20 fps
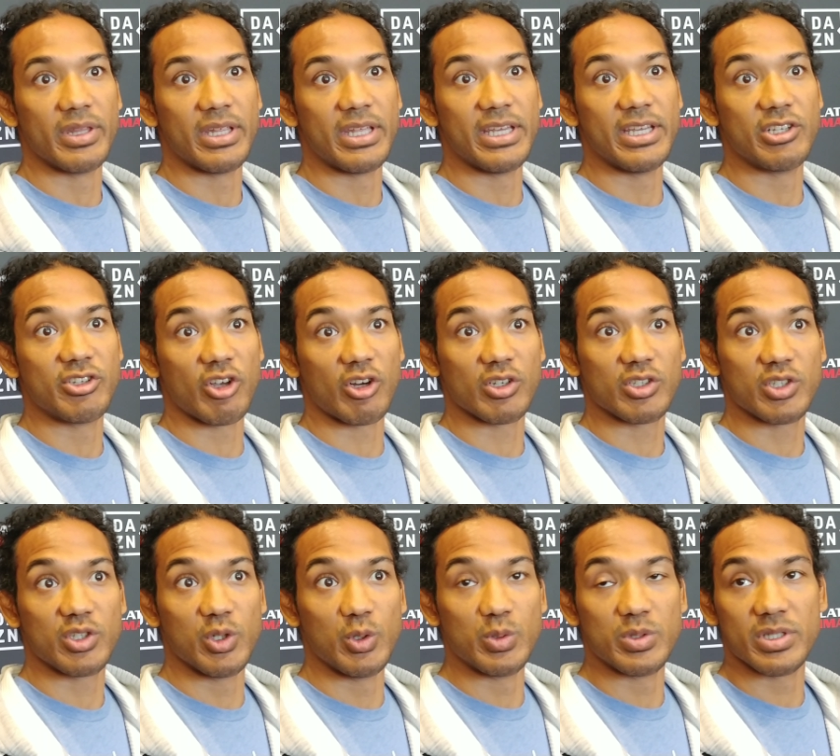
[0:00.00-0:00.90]
he
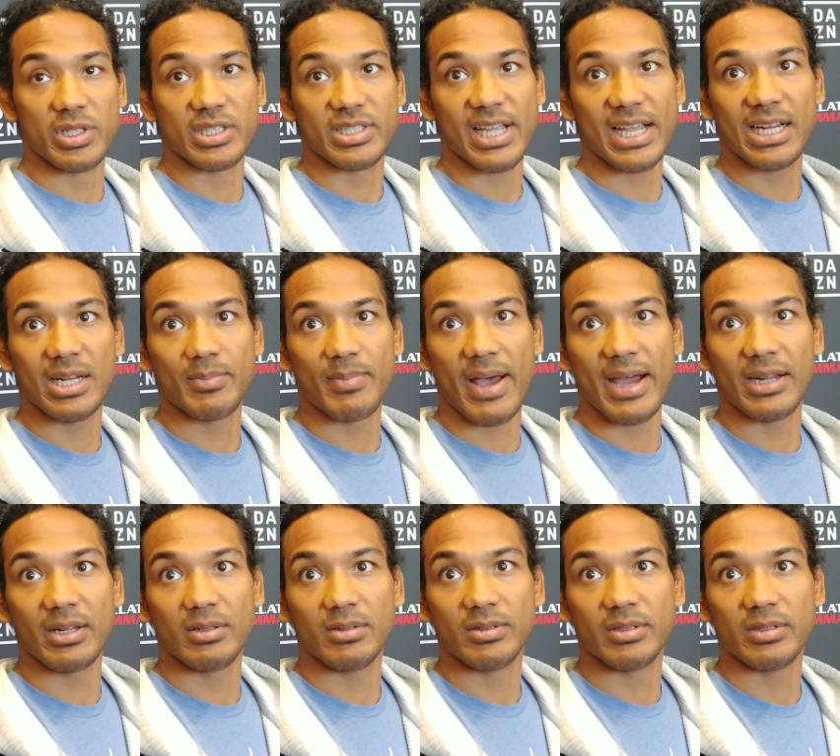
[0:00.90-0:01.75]
starts losing the stand-up battle,